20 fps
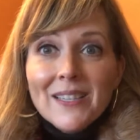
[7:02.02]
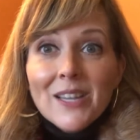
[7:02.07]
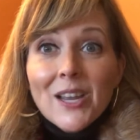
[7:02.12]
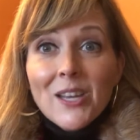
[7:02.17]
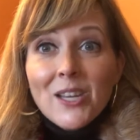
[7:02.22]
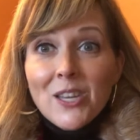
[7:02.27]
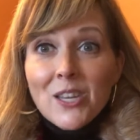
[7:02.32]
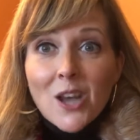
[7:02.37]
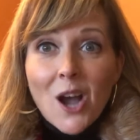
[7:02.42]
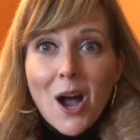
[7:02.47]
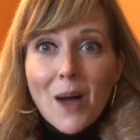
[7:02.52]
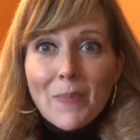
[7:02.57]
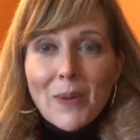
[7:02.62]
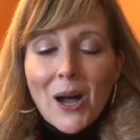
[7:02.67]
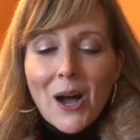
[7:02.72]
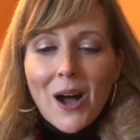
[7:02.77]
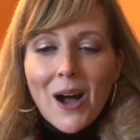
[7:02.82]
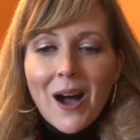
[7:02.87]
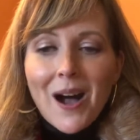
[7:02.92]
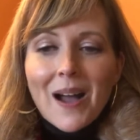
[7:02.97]

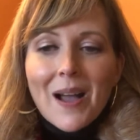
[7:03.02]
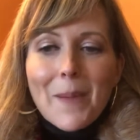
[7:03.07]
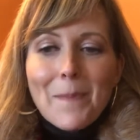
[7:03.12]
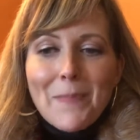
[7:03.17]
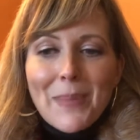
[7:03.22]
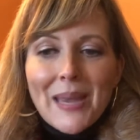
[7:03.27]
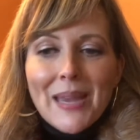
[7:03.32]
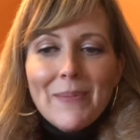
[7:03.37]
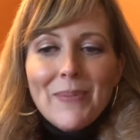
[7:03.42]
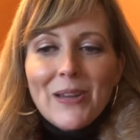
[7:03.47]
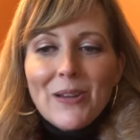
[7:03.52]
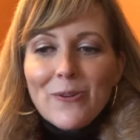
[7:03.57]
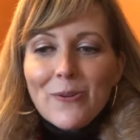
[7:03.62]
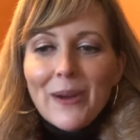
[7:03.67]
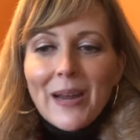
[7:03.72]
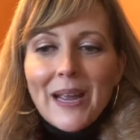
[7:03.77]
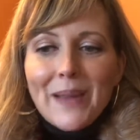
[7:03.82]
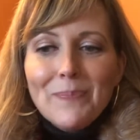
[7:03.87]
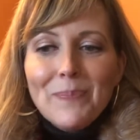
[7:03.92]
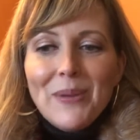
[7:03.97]
Yamaha baby
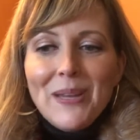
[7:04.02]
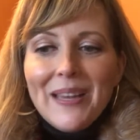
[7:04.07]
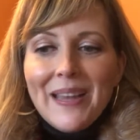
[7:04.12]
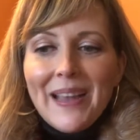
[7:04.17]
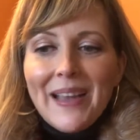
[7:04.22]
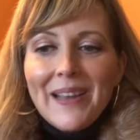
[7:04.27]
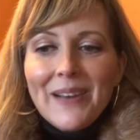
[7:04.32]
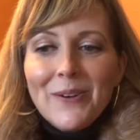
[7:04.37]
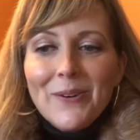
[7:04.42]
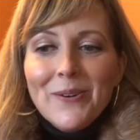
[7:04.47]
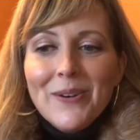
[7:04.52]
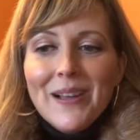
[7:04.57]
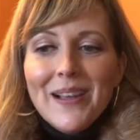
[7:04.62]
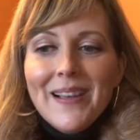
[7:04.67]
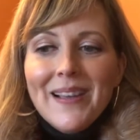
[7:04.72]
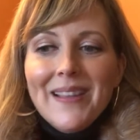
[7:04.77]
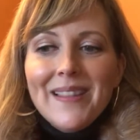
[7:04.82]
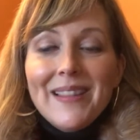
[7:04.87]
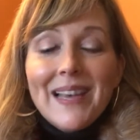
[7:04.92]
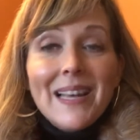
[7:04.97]
grand piano
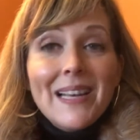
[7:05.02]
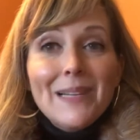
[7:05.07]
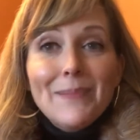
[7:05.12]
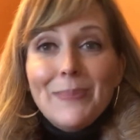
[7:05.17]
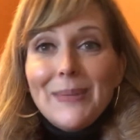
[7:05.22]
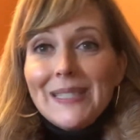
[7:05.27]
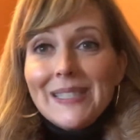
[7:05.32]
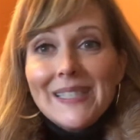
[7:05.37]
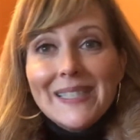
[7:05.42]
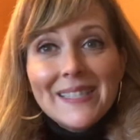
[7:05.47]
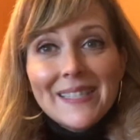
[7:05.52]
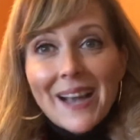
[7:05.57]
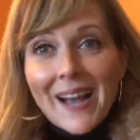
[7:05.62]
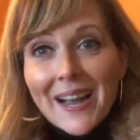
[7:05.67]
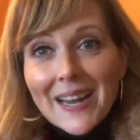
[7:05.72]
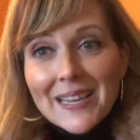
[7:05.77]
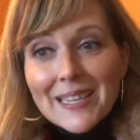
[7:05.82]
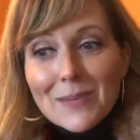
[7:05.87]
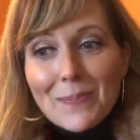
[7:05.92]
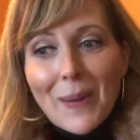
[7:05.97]
that had been
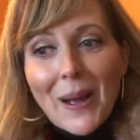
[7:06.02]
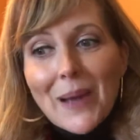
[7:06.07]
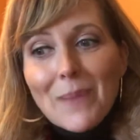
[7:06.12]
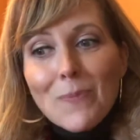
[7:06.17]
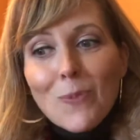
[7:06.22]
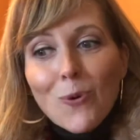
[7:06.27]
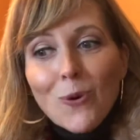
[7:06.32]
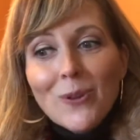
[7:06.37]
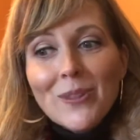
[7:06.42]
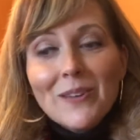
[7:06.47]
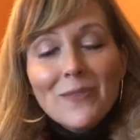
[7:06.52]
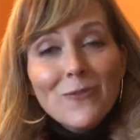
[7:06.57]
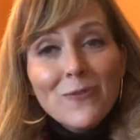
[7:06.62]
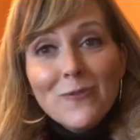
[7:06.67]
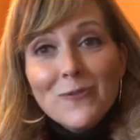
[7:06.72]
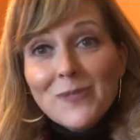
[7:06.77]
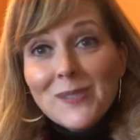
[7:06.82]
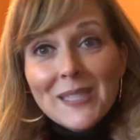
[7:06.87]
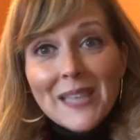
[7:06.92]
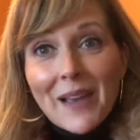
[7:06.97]
signed by more than
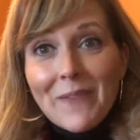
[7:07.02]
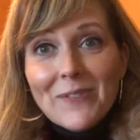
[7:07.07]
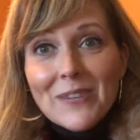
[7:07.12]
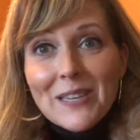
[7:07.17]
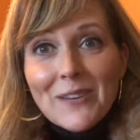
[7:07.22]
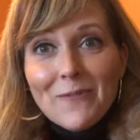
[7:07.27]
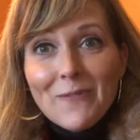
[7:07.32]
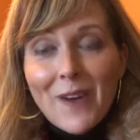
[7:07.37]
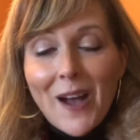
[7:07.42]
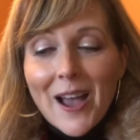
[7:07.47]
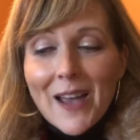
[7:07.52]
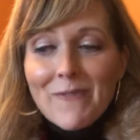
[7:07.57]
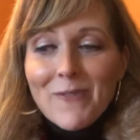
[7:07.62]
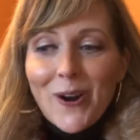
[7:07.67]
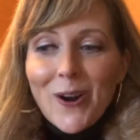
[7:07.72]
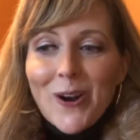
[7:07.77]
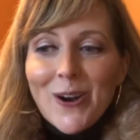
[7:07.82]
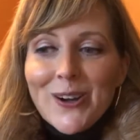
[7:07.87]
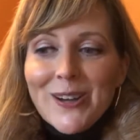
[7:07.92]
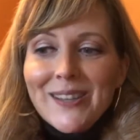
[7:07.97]
75
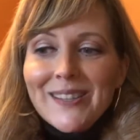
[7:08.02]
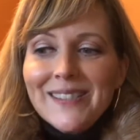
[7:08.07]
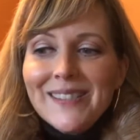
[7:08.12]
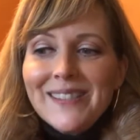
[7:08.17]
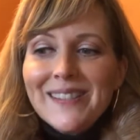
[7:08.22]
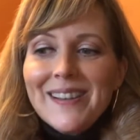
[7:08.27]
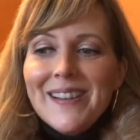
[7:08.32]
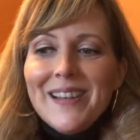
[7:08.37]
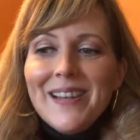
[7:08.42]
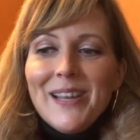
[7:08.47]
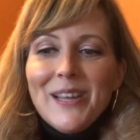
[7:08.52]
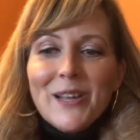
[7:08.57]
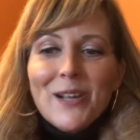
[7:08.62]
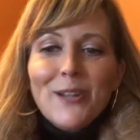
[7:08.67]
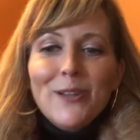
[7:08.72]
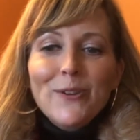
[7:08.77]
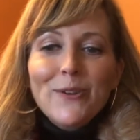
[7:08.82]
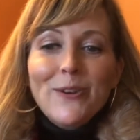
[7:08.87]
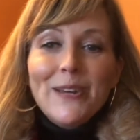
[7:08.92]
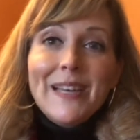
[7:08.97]
artists,
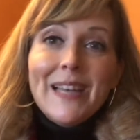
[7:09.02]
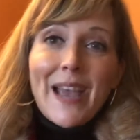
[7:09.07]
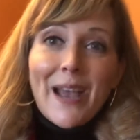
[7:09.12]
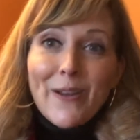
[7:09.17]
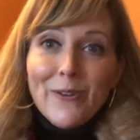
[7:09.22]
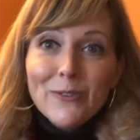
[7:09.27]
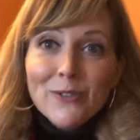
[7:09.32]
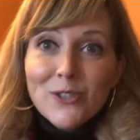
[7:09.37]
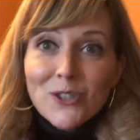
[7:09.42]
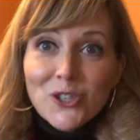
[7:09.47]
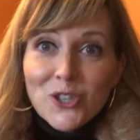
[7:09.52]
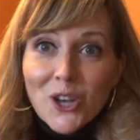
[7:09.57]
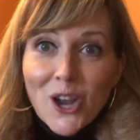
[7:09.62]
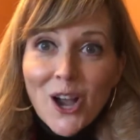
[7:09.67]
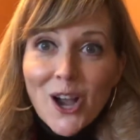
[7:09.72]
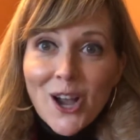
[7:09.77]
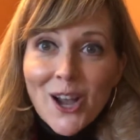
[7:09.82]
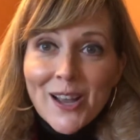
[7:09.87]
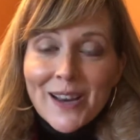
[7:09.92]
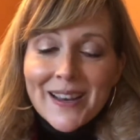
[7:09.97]
including Elton
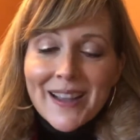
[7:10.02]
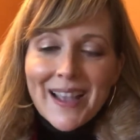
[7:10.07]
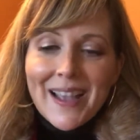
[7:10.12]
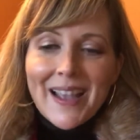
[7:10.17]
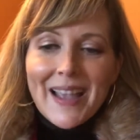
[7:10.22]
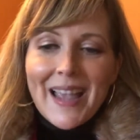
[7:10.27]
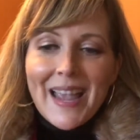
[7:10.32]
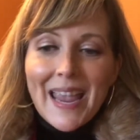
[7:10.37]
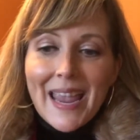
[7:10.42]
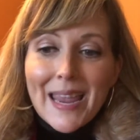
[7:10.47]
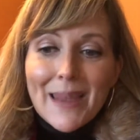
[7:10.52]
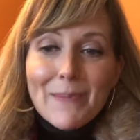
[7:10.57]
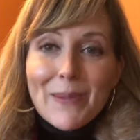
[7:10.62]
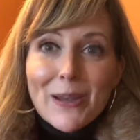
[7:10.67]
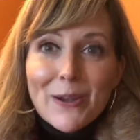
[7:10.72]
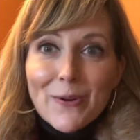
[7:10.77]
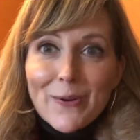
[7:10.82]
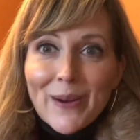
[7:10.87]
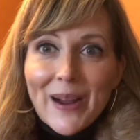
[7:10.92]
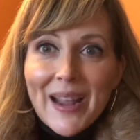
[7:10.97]
John,
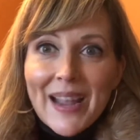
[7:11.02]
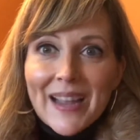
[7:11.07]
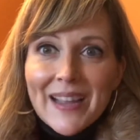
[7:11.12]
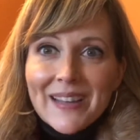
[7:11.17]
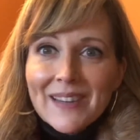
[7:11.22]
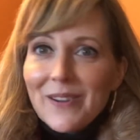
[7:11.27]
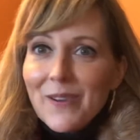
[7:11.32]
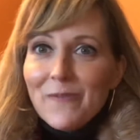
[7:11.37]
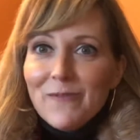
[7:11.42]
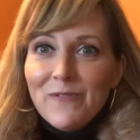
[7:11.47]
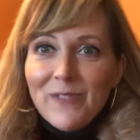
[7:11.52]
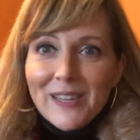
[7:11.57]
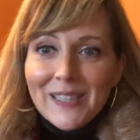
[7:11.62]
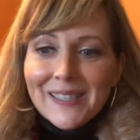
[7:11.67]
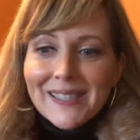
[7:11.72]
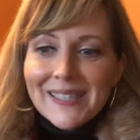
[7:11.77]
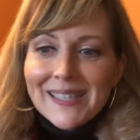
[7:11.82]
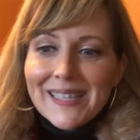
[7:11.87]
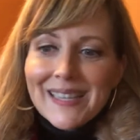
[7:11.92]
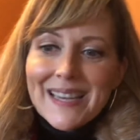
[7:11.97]
Amy Grant,
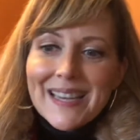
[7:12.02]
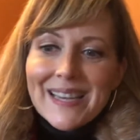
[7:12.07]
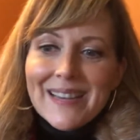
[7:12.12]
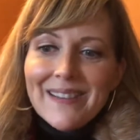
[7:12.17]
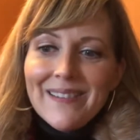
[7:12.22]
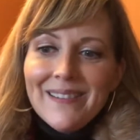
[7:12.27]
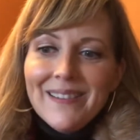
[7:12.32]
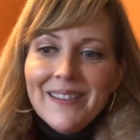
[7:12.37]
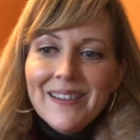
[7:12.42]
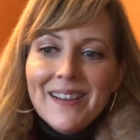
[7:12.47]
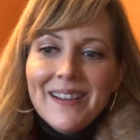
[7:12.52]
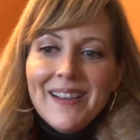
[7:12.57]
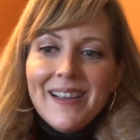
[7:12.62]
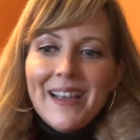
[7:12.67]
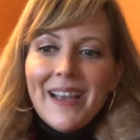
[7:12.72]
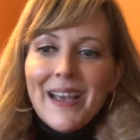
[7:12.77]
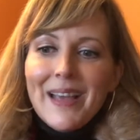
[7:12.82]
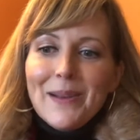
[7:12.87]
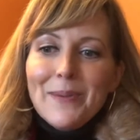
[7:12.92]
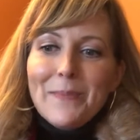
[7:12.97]
Vince Gill,
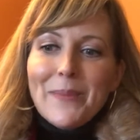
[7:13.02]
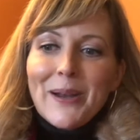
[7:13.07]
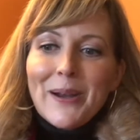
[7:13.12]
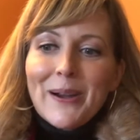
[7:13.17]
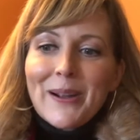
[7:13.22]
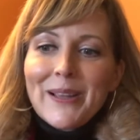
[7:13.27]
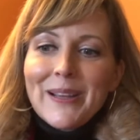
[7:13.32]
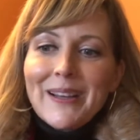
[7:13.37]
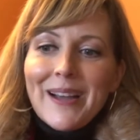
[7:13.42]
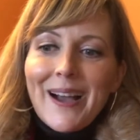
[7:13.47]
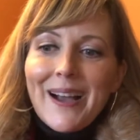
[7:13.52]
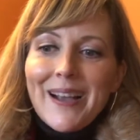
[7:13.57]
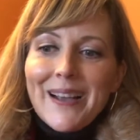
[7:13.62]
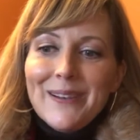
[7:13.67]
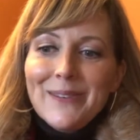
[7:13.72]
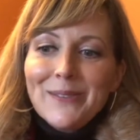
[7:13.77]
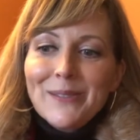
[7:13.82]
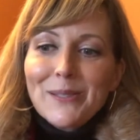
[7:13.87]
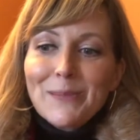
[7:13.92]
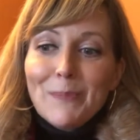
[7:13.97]
and American
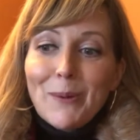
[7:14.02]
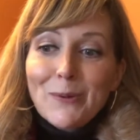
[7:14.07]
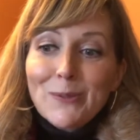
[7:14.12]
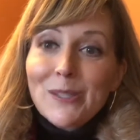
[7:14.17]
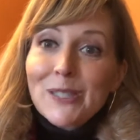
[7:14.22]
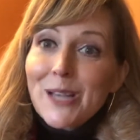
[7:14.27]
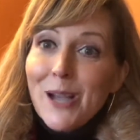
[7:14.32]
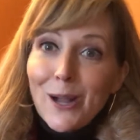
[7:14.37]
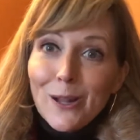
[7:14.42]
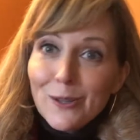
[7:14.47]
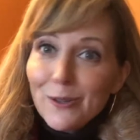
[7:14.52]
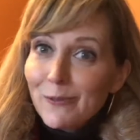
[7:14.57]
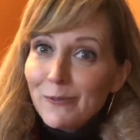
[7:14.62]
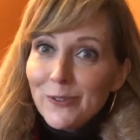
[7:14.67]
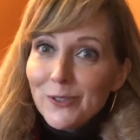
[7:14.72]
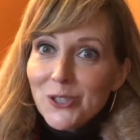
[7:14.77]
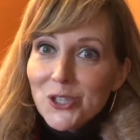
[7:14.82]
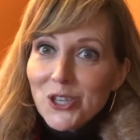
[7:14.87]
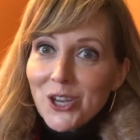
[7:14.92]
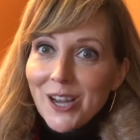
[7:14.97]
Idol's most
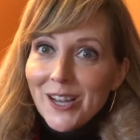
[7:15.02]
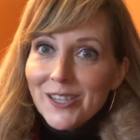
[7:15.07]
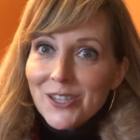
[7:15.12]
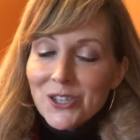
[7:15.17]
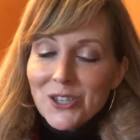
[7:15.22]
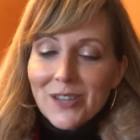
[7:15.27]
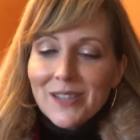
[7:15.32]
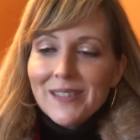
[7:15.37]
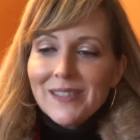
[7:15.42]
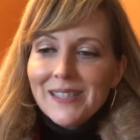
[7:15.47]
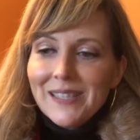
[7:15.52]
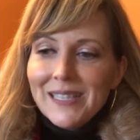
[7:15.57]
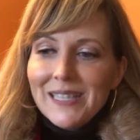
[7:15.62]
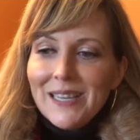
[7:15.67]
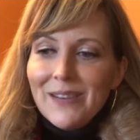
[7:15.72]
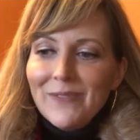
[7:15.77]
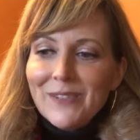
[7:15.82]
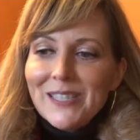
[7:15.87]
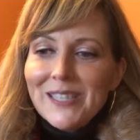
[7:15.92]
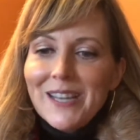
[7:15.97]
colorful judge,
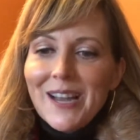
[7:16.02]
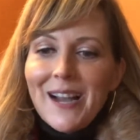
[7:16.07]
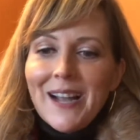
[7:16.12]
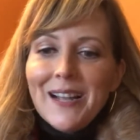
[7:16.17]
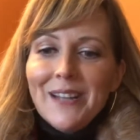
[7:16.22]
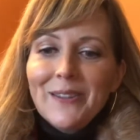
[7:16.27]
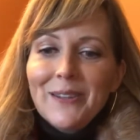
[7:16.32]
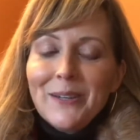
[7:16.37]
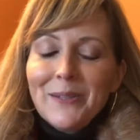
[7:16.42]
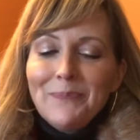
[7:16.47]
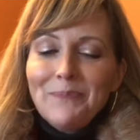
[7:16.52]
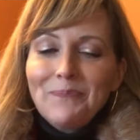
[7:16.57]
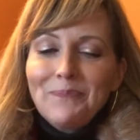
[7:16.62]
Steven Tyler.